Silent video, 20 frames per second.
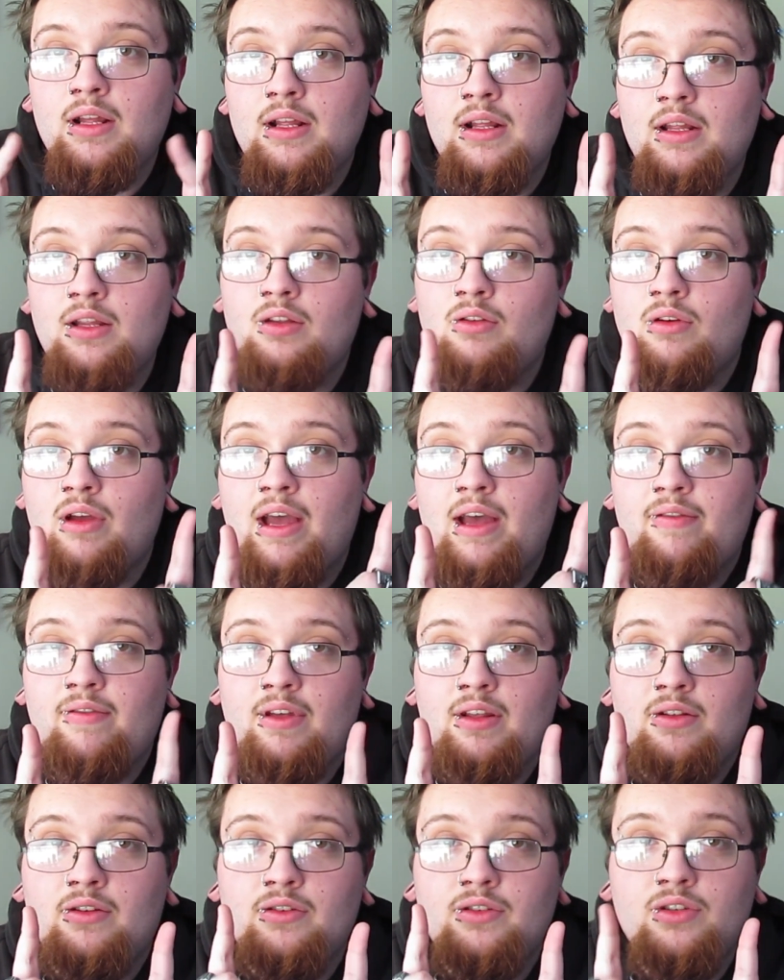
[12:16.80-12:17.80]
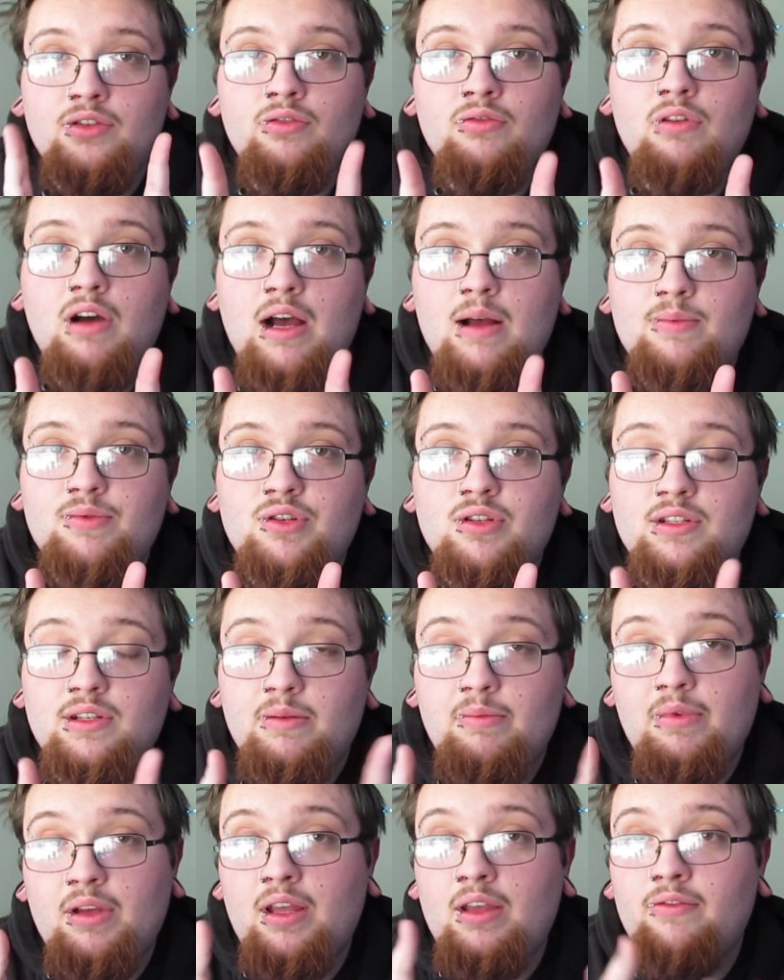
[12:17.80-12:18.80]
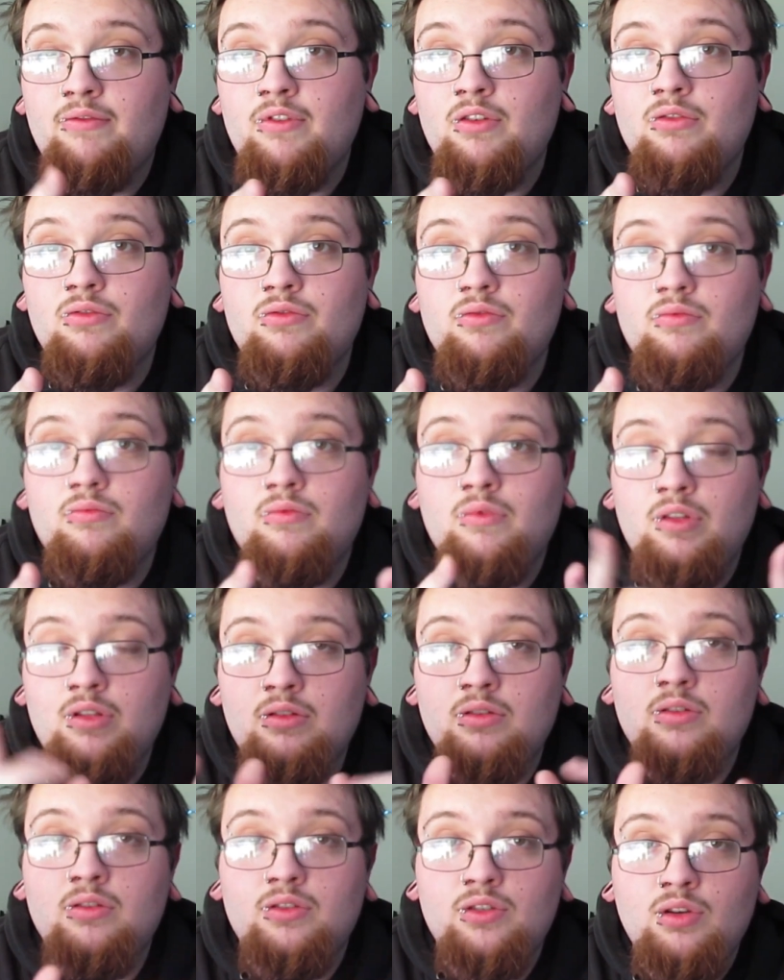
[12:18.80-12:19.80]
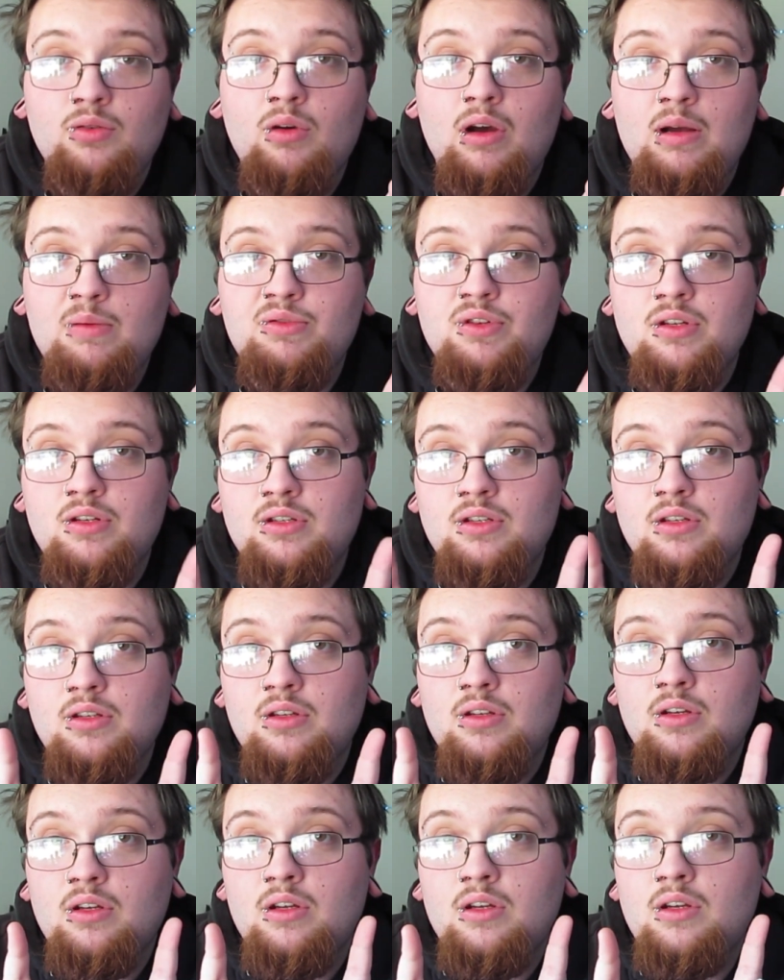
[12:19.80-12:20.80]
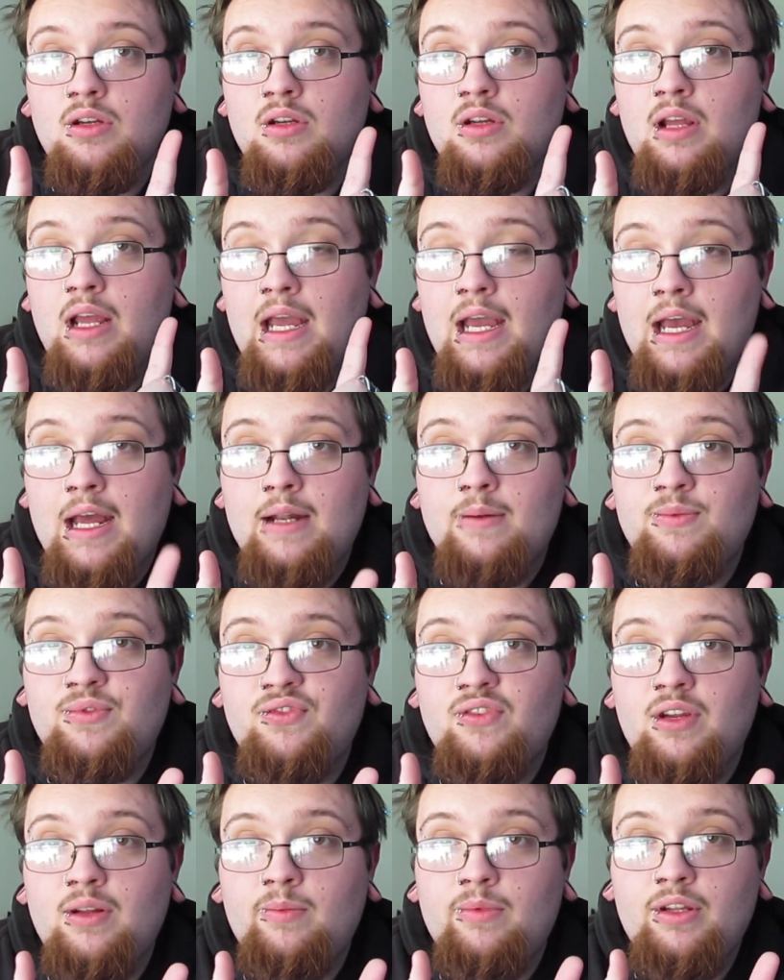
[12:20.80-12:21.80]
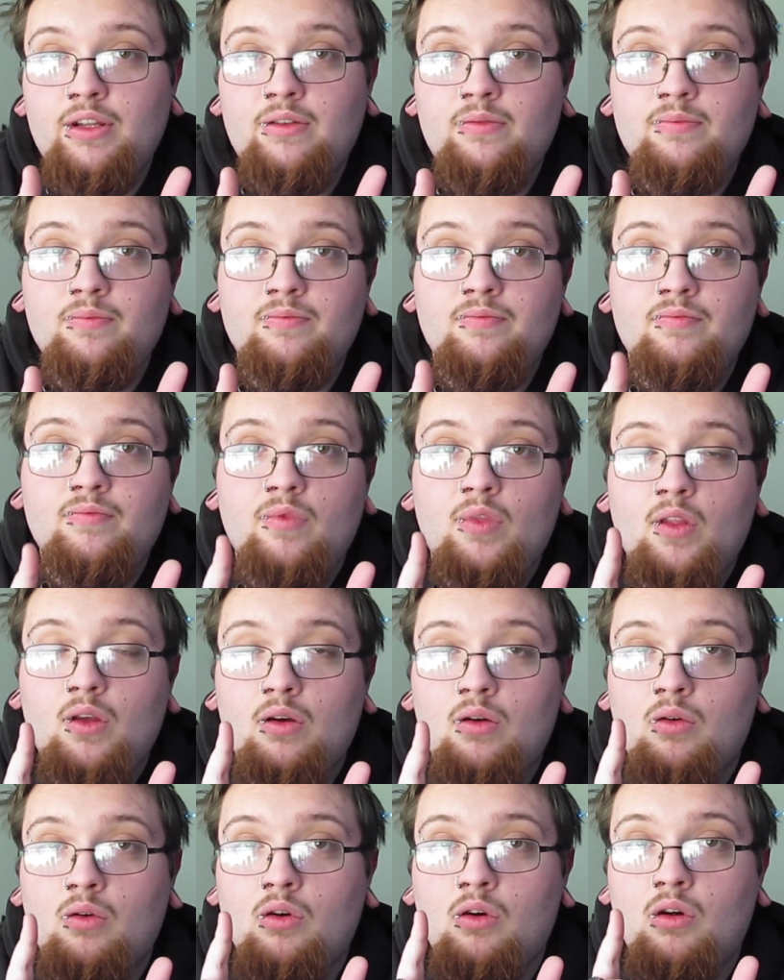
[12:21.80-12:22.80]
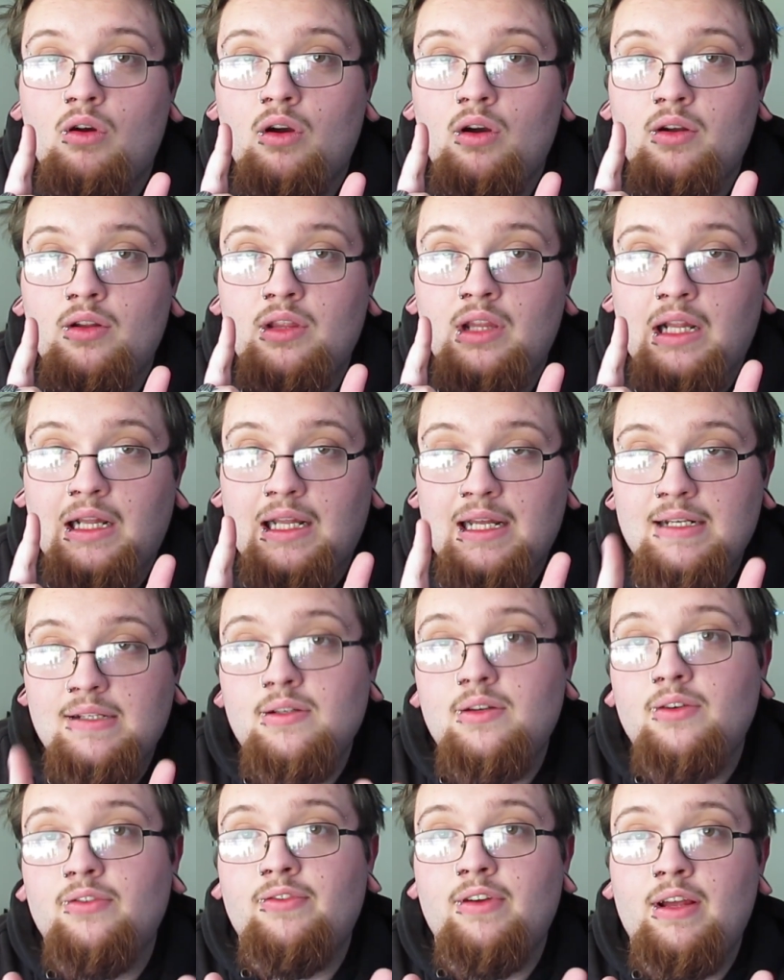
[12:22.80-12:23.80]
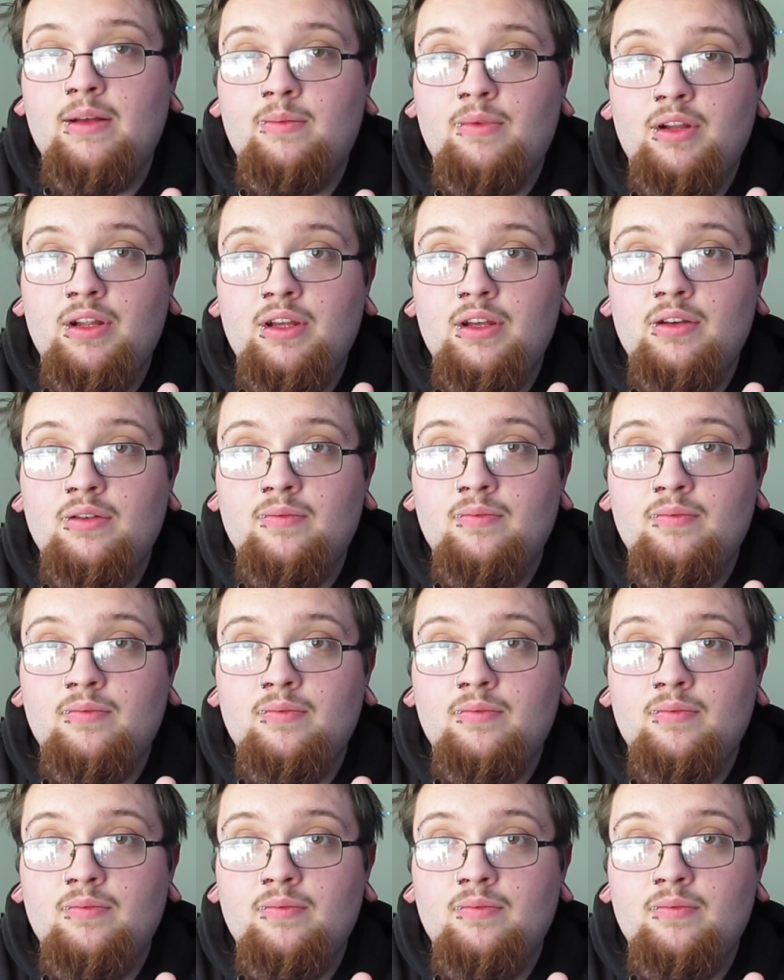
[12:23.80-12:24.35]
you have either two options. I'm going to give you two options. Addams Family or the Lester Family.